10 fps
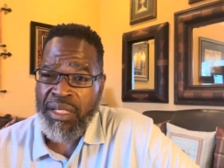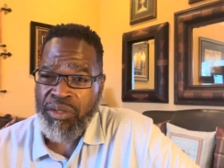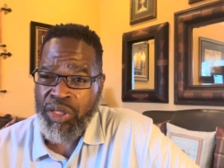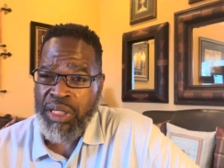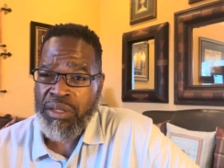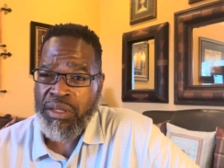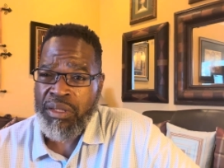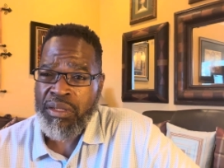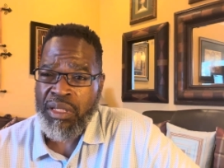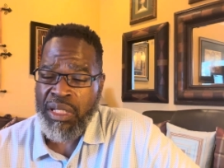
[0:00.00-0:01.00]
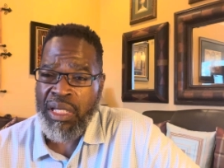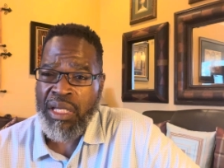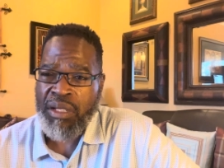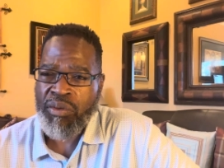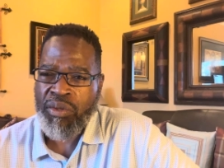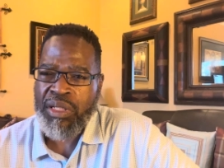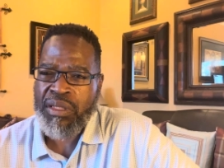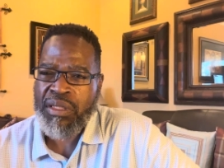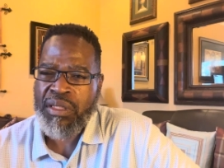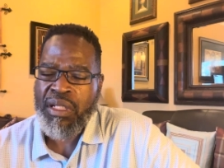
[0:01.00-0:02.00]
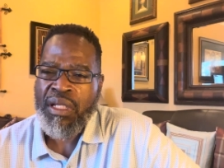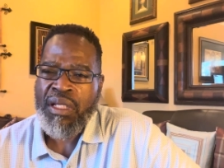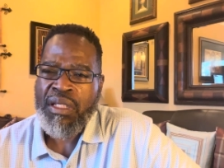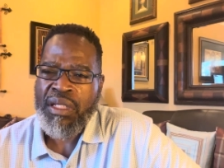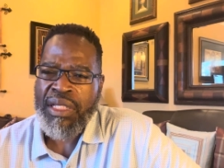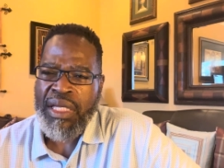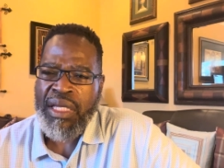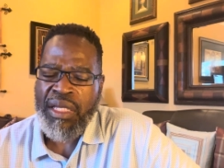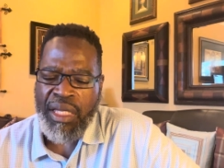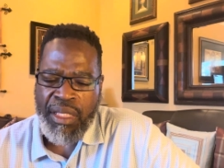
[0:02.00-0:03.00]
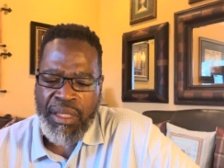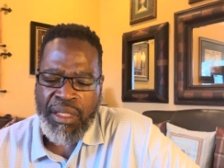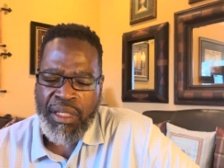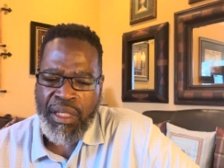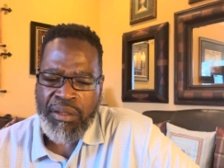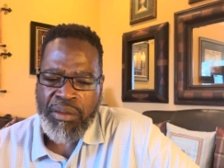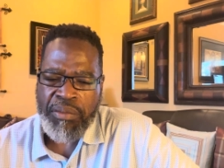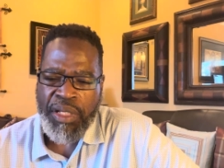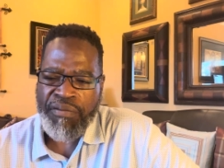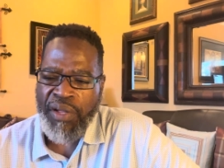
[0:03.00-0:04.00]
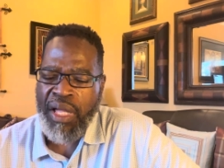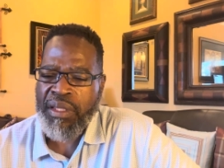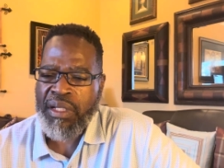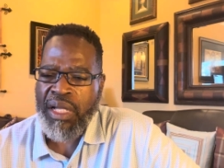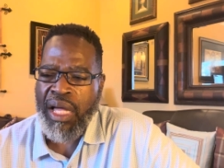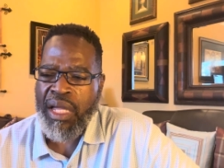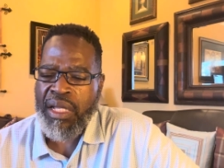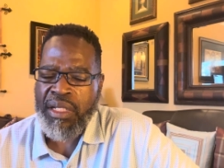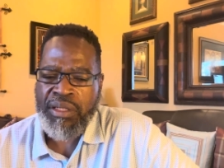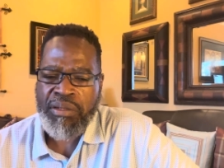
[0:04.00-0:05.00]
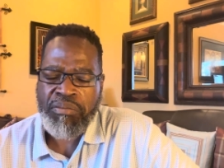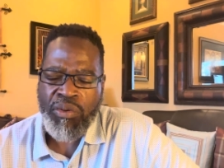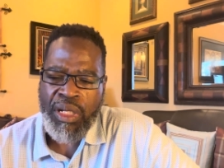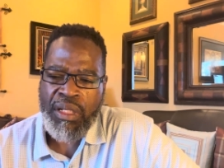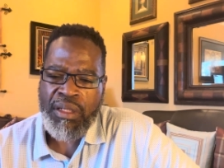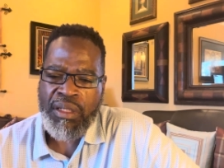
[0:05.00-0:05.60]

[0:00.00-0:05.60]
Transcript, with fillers: Jesus, the King who is the king in the kingdom that Father God has appointed,